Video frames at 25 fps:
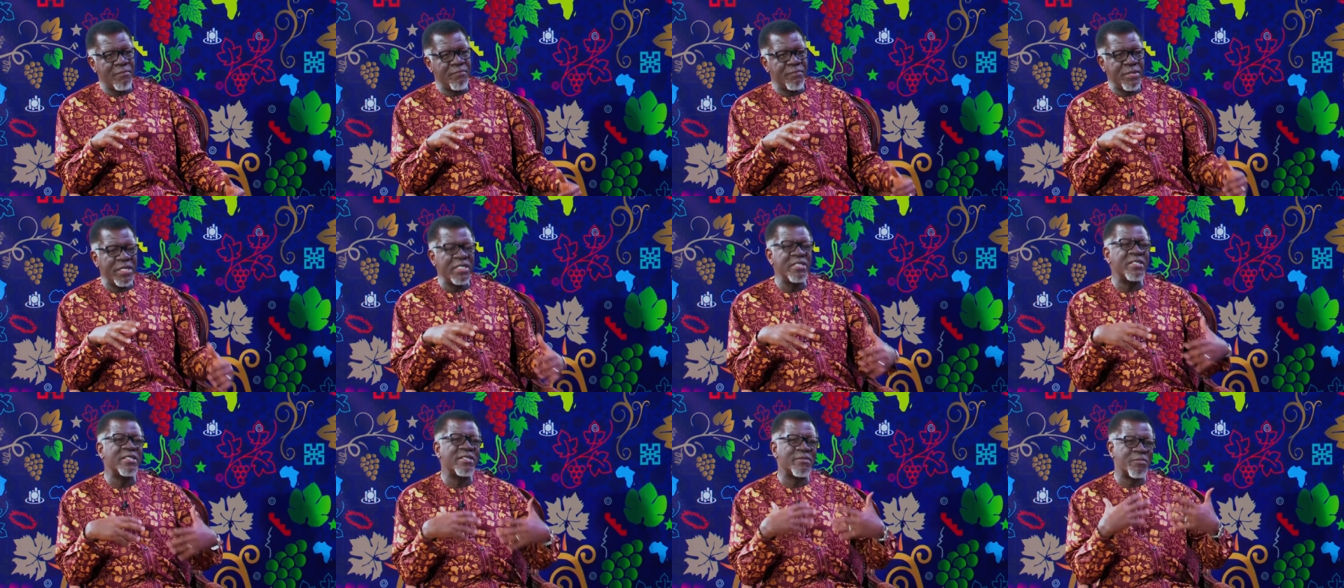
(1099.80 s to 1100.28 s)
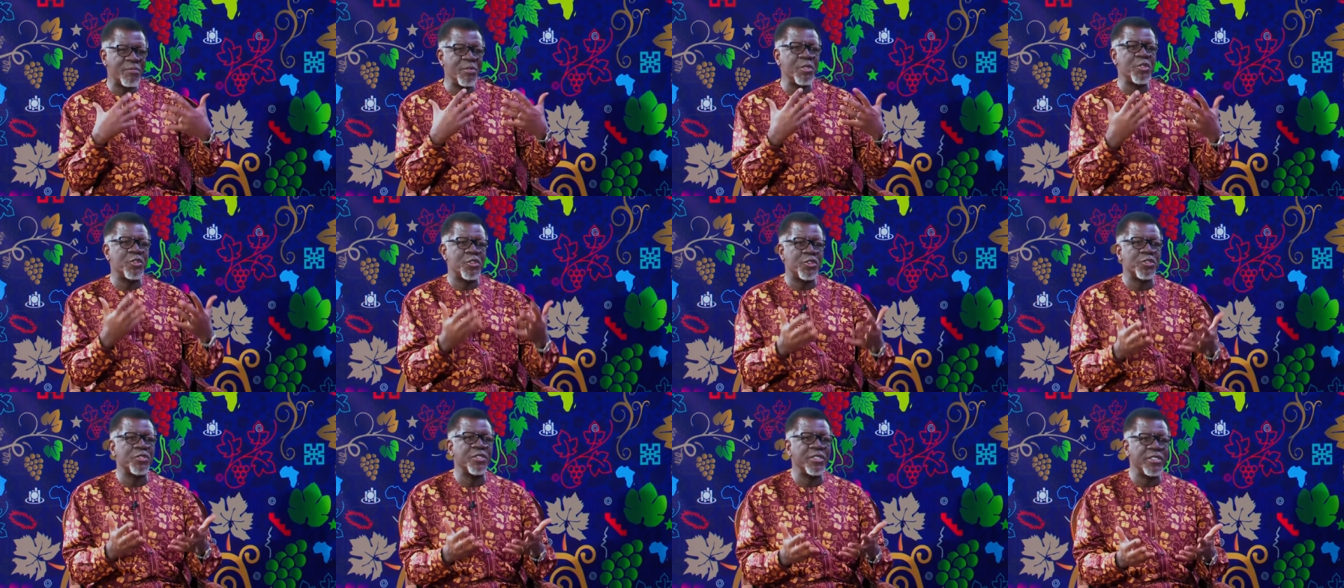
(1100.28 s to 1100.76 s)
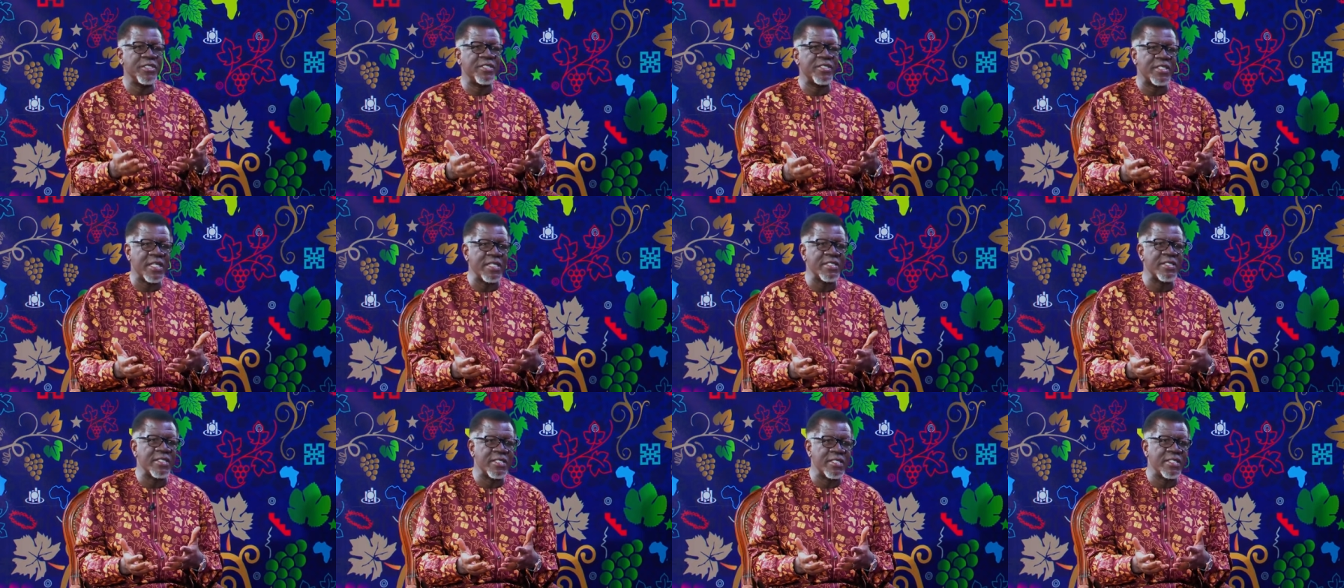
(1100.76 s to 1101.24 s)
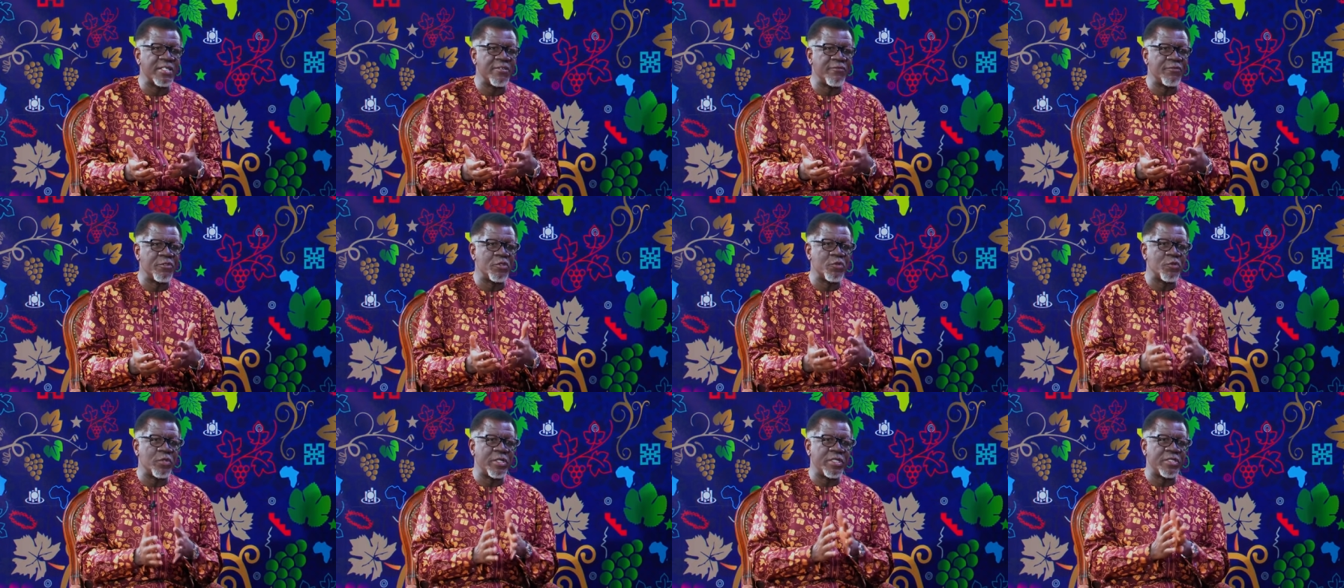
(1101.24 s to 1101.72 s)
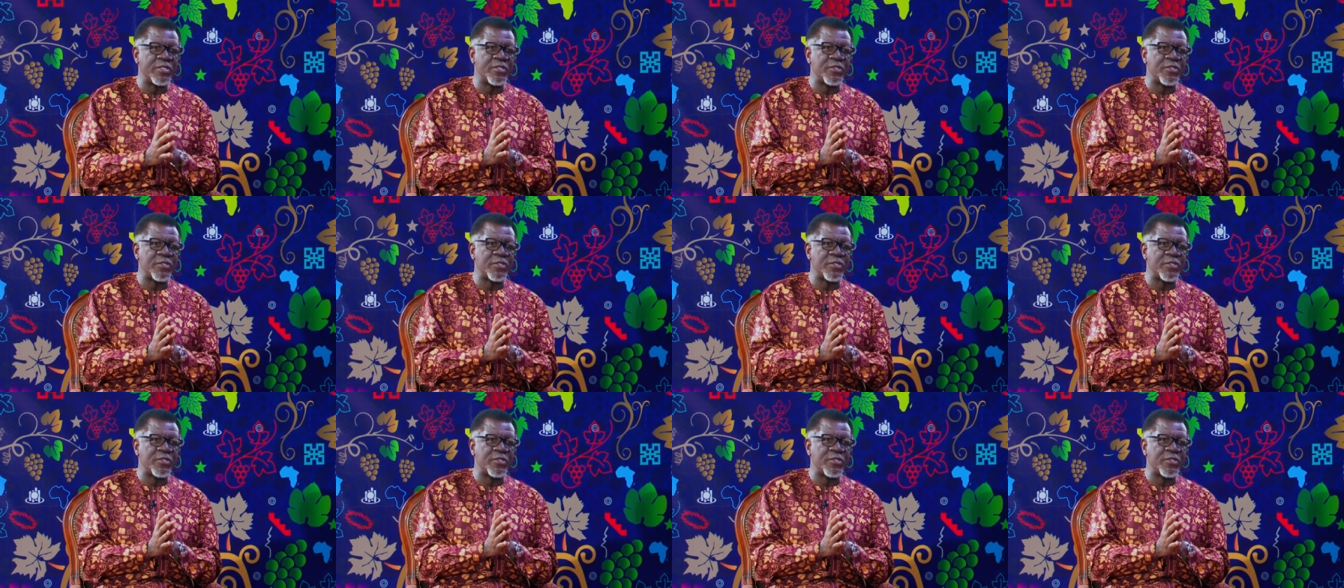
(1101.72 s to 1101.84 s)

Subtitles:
being spiritually sensitive to it.